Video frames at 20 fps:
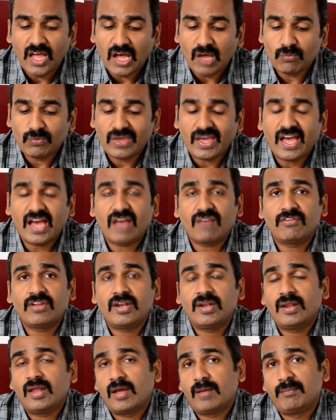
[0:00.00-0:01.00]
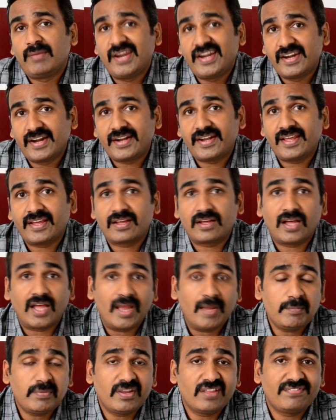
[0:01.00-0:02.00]
we have an MediaTek
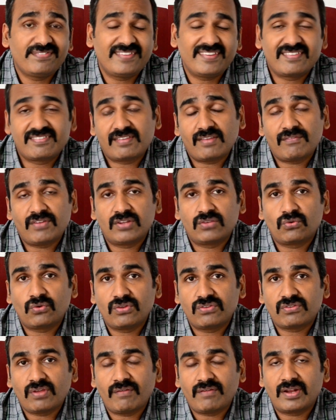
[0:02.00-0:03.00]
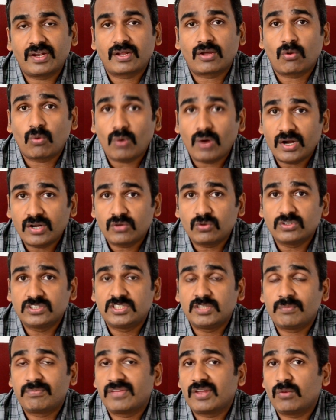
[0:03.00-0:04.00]
MT6737 quad-core
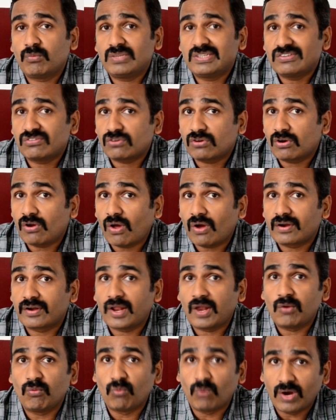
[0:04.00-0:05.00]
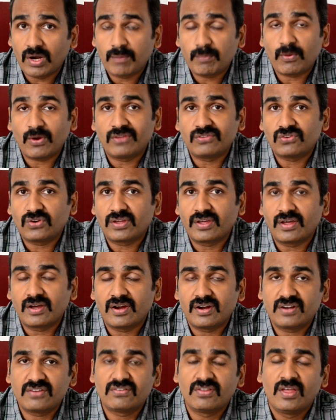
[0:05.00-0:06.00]
chipset, which is clocked at 1.3
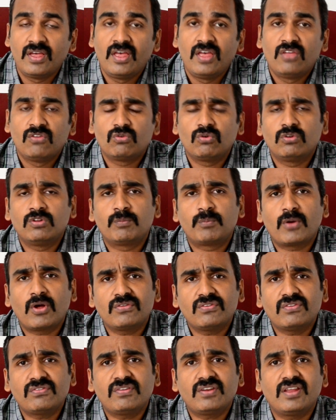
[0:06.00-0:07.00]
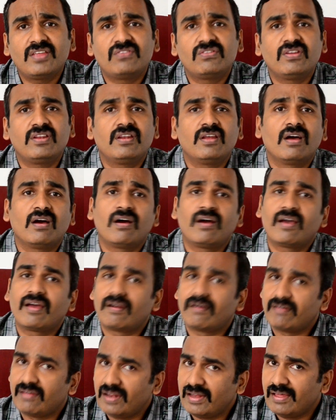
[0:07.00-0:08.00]
GHz. So the processor isn't
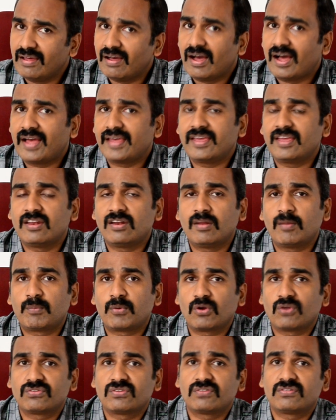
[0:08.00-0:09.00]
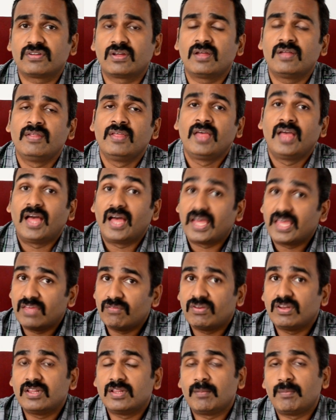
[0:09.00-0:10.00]
a really high-end processor.
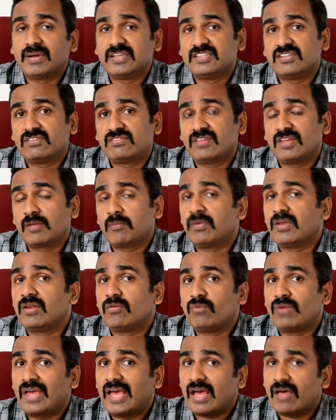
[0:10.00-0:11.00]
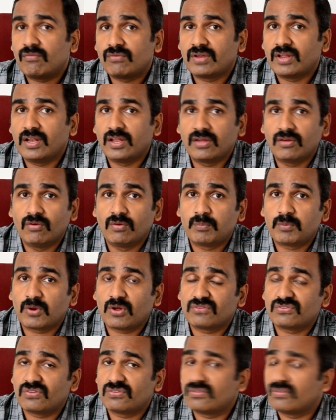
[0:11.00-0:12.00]
Even in the budget segment, we have really good
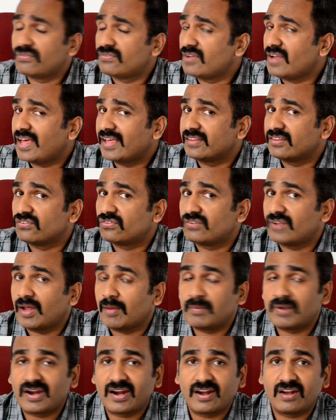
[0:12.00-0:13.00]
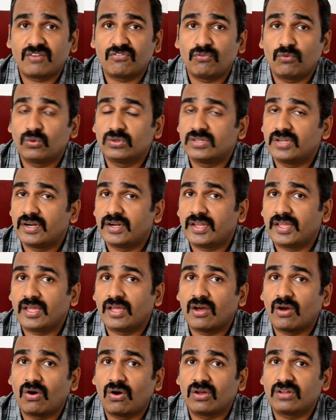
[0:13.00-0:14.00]
processors like the Snapdragon
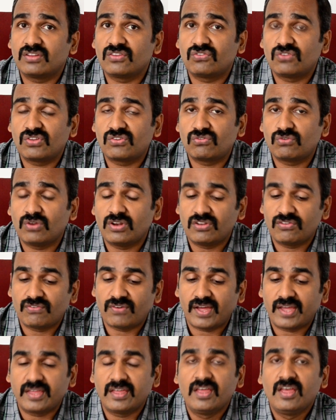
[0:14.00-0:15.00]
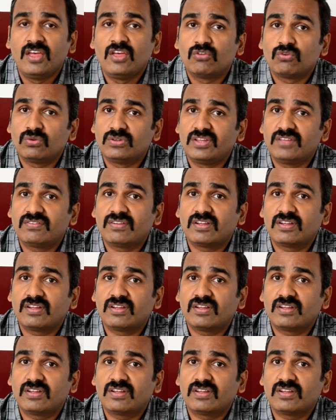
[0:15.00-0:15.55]
430 or the 625. So these